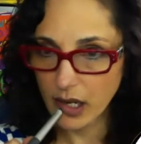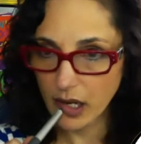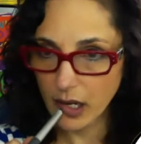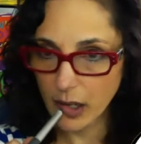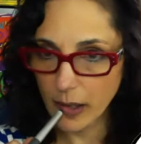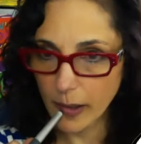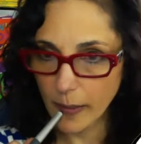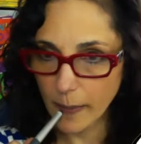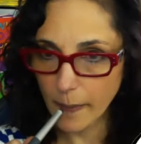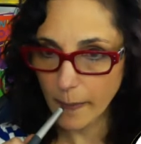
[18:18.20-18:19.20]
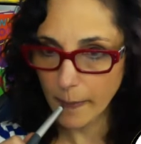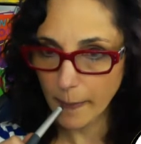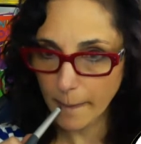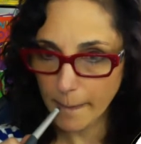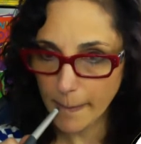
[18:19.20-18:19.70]

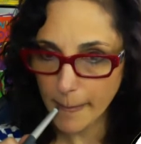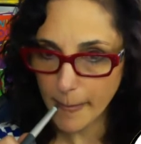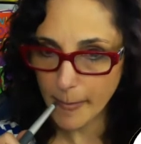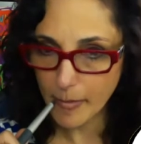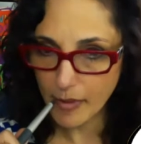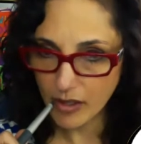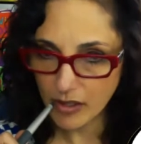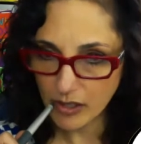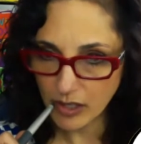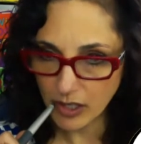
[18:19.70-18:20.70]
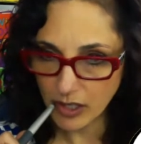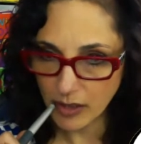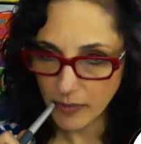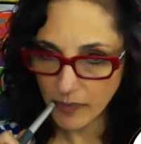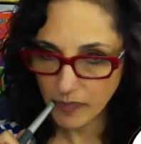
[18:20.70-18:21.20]
let's see.
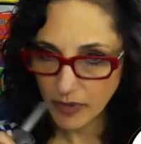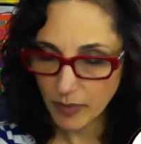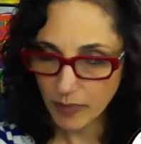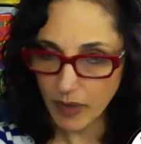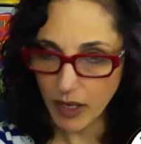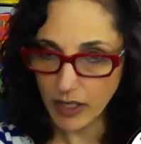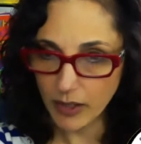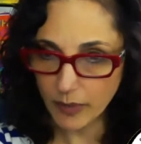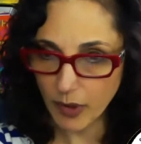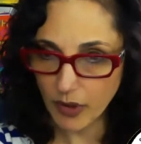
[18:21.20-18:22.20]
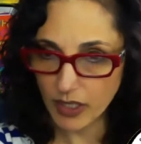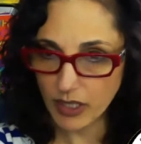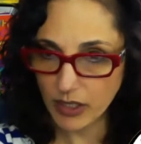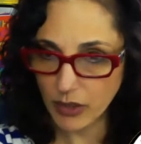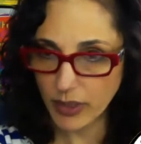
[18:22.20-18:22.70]
Another bonus
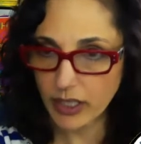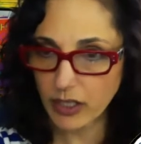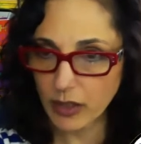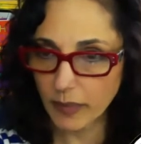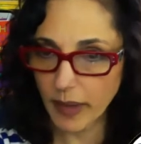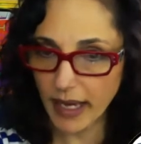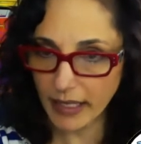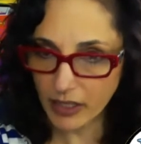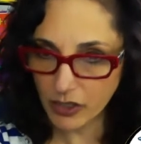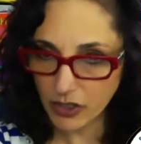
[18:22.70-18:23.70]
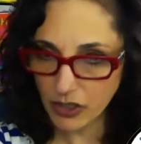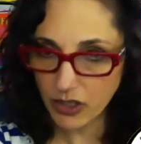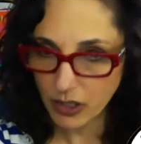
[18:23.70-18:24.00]
is Quick Start Package.